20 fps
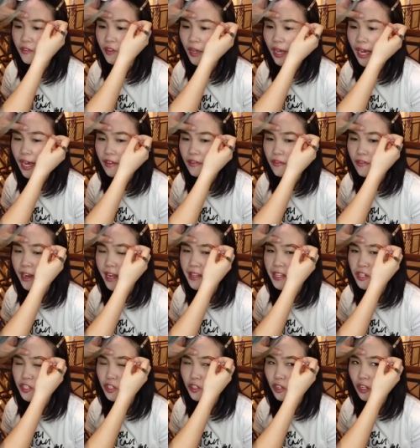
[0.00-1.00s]
If you have
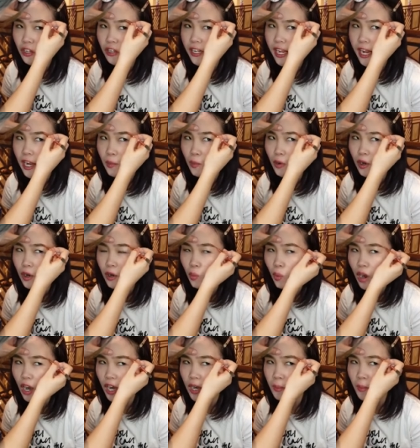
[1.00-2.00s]
reddish colored hair, more
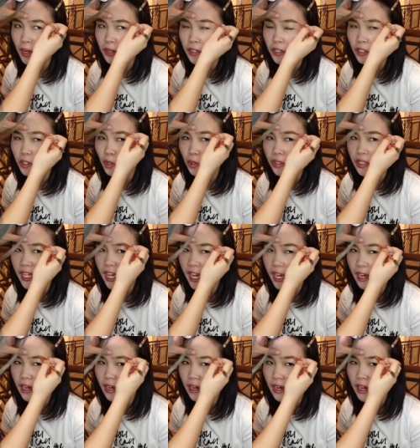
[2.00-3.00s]
warm undertoned
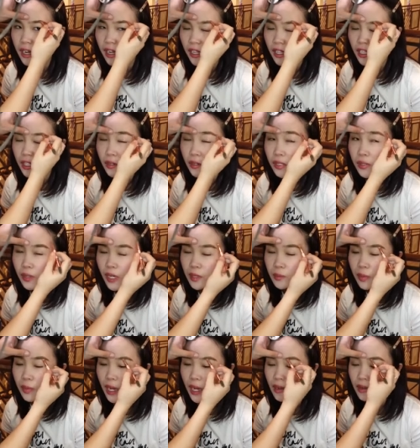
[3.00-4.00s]
hair, you use
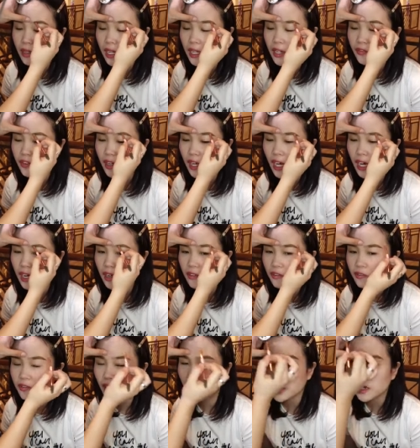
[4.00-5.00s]
red brown. And if you
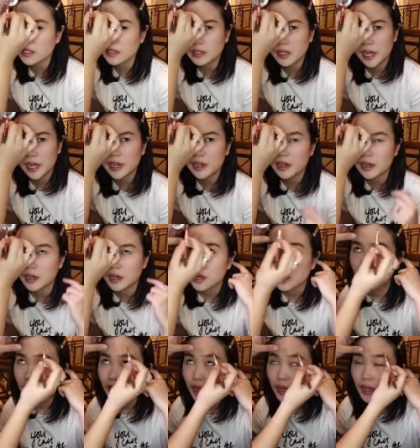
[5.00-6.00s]
have dark hair,
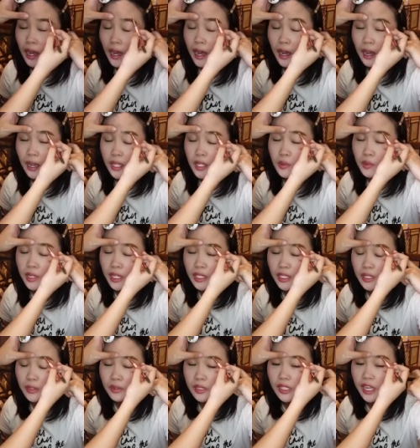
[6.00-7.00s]
uh, you
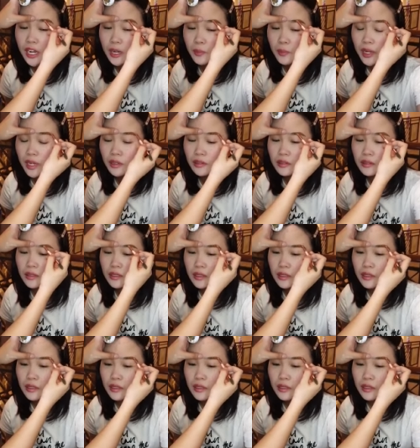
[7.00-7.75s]
can use dark brown.